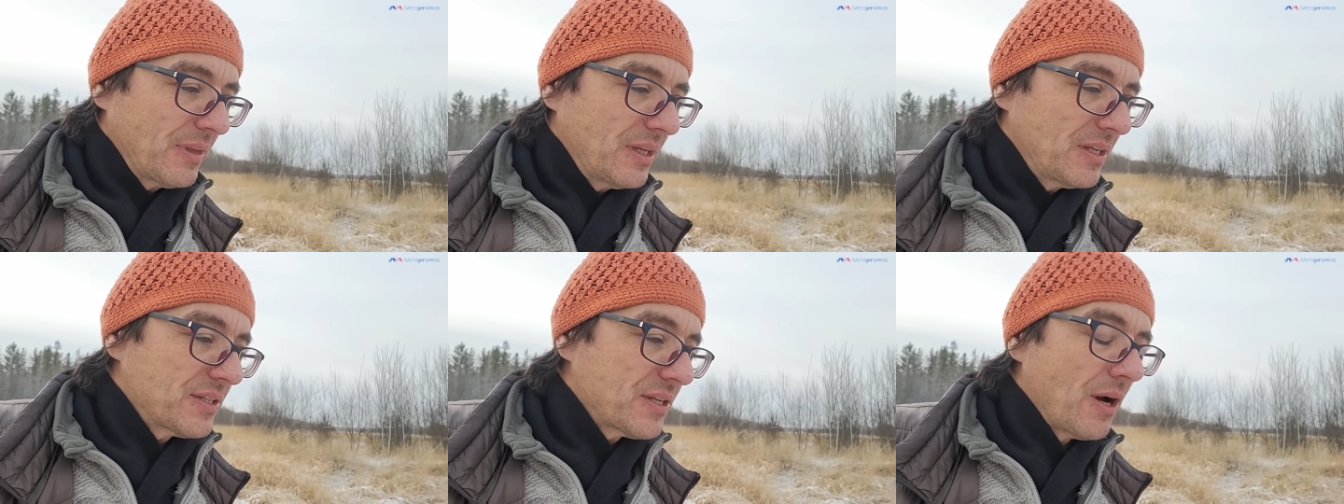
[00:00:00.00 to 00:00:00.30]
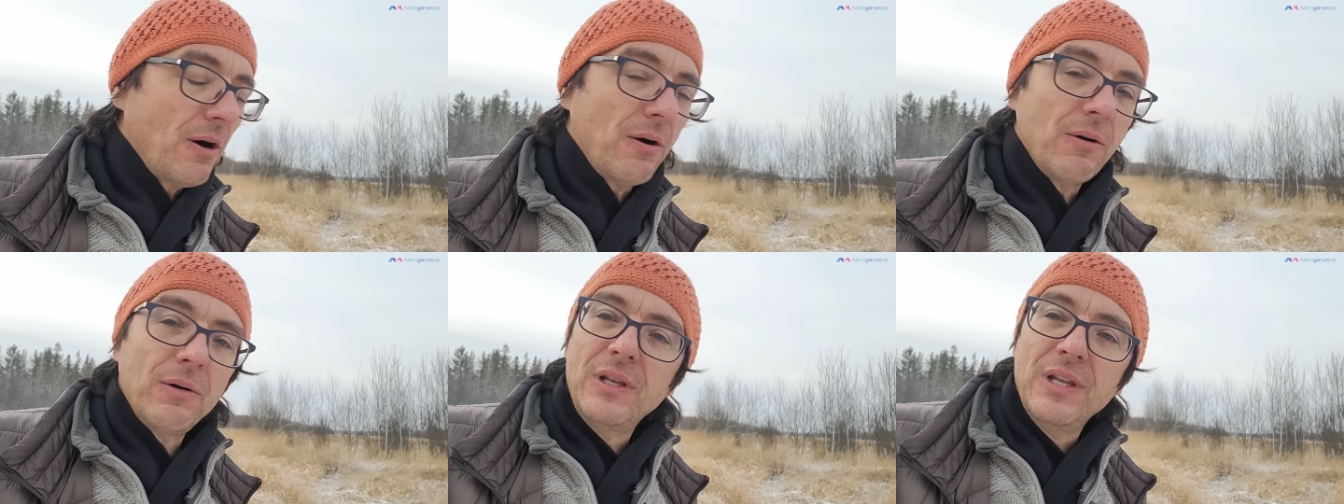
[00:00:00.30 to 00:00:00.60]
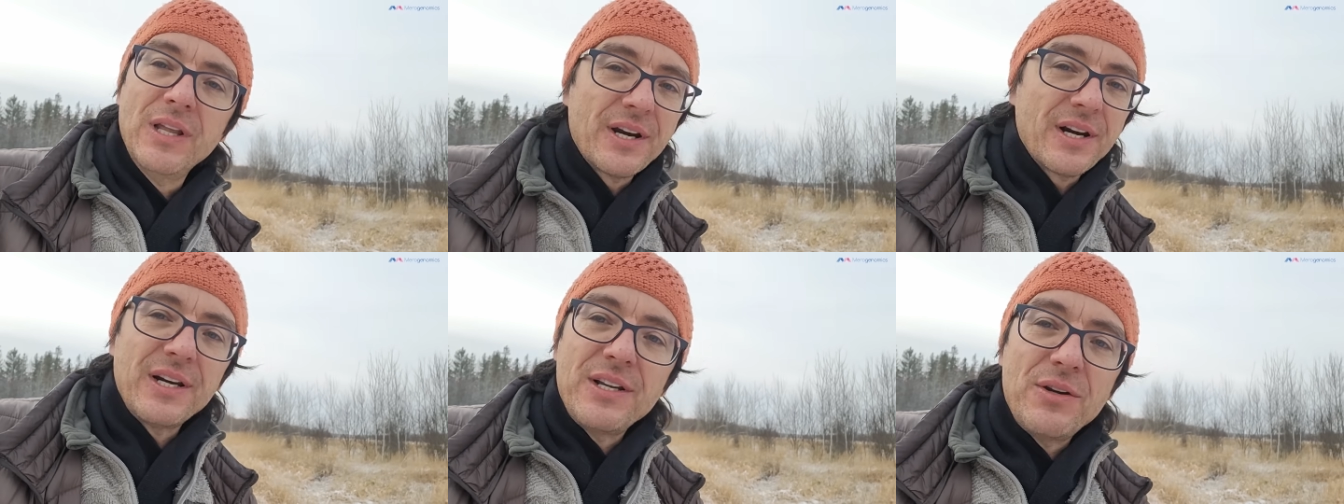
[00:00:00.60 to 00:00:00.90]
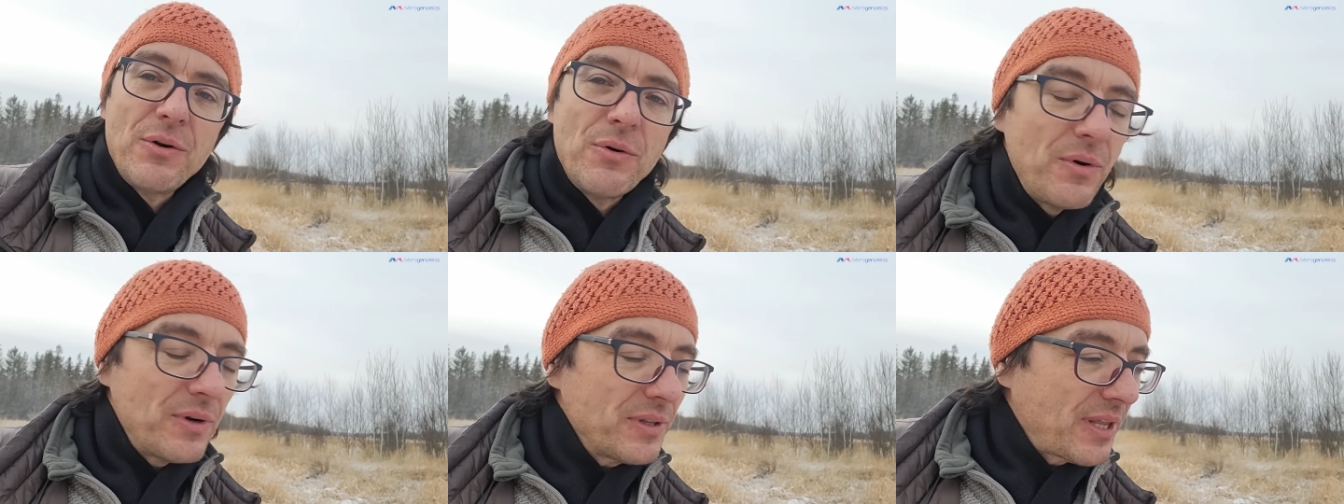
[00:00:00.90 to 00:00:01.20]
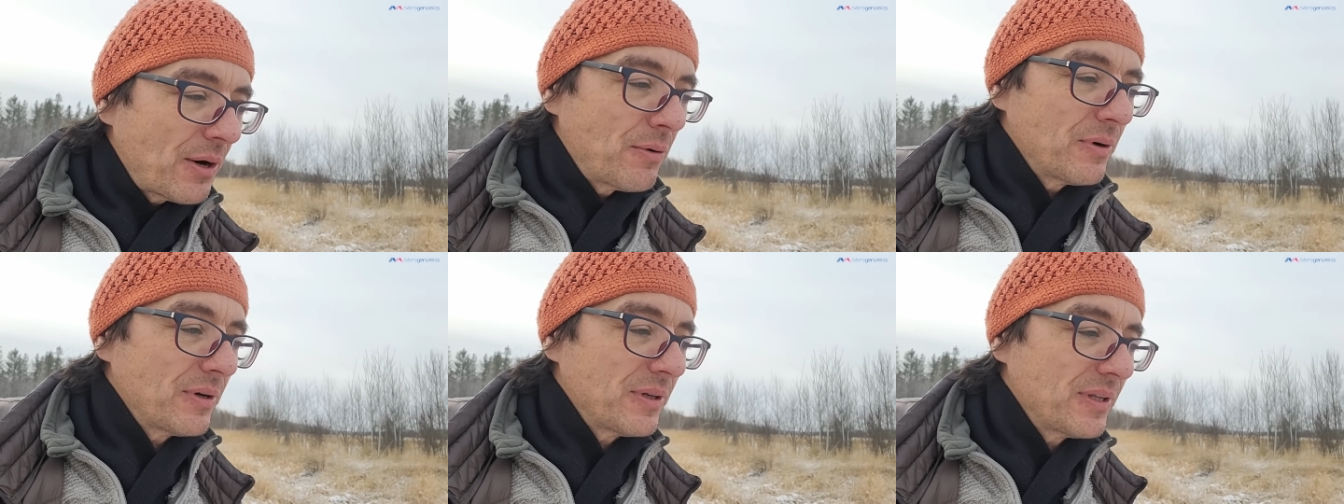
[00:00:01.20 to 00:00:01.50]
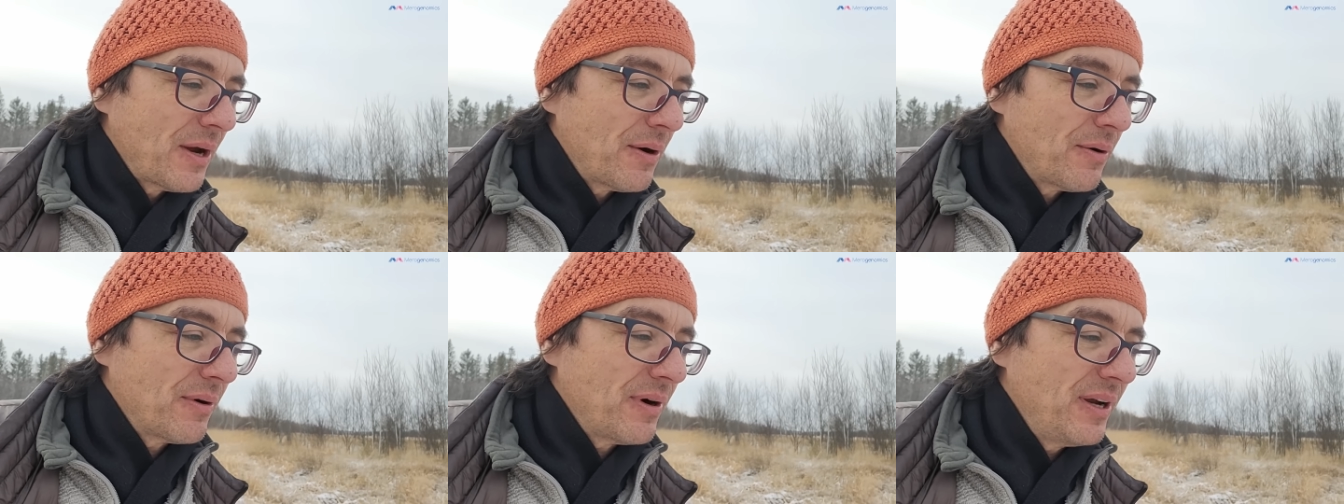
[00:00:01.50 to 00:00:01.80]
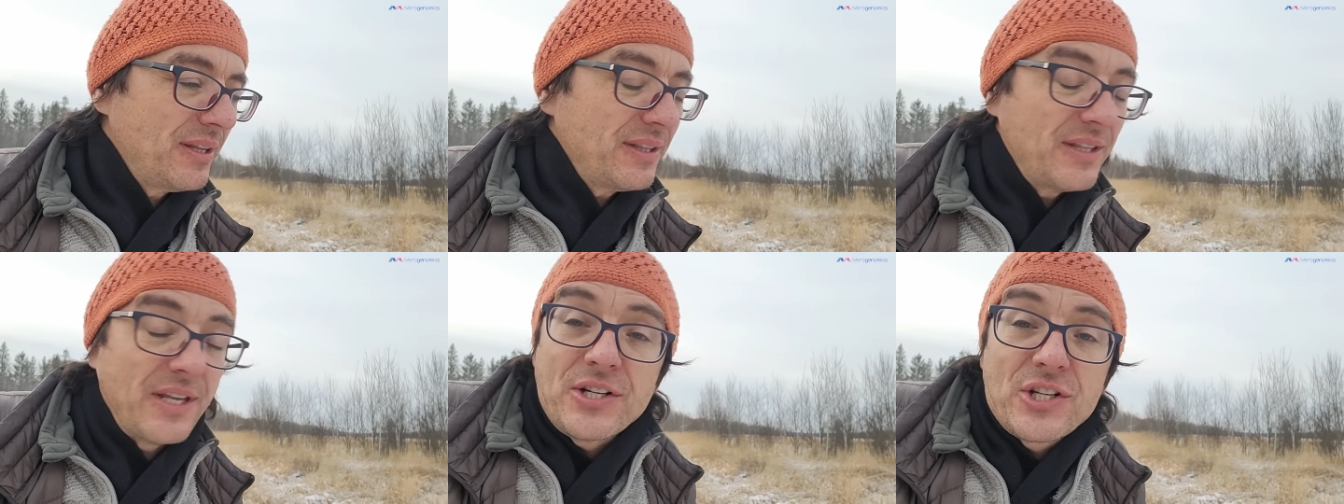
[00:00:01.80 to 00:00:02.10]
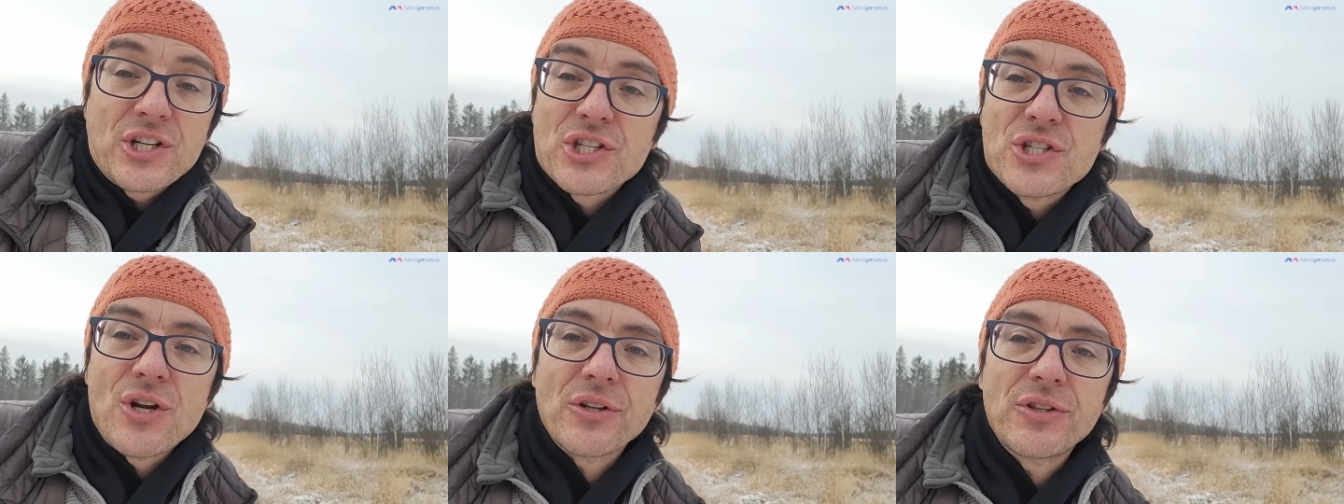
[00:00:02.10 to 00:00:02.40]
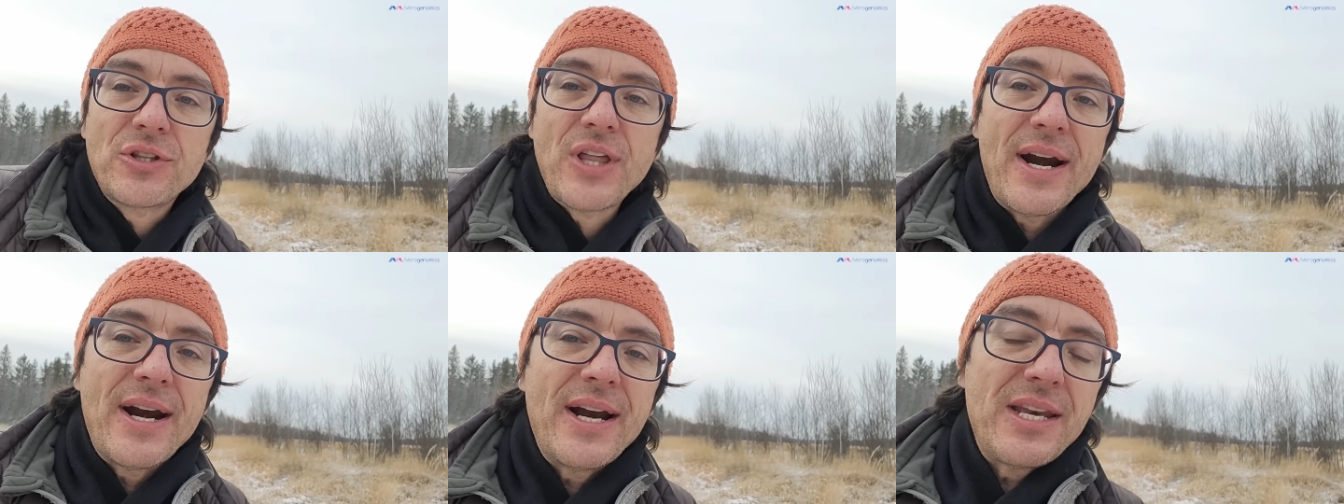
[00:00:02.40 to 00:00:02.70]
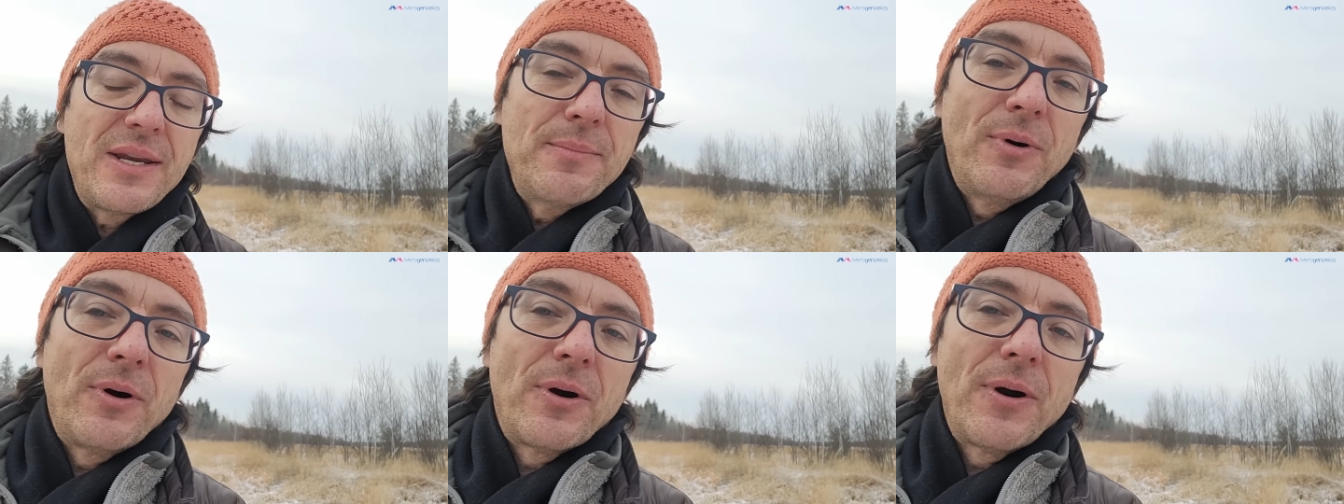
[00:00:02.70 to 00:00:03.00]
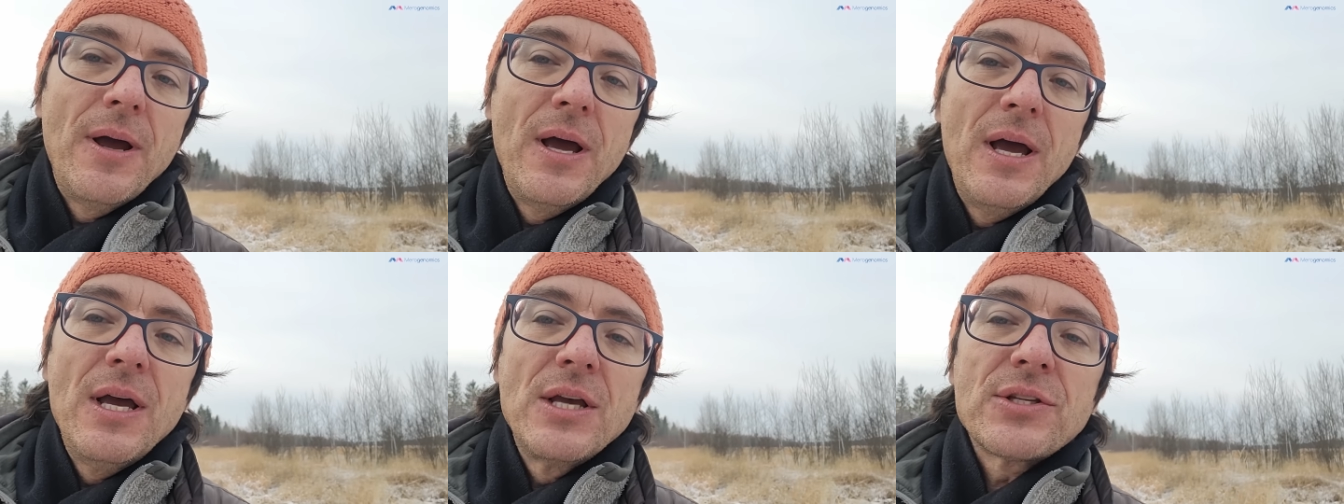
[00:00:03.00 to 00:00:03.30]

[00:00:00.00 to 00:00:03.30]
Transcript: So literally, they were, they were, they're just not there anymore.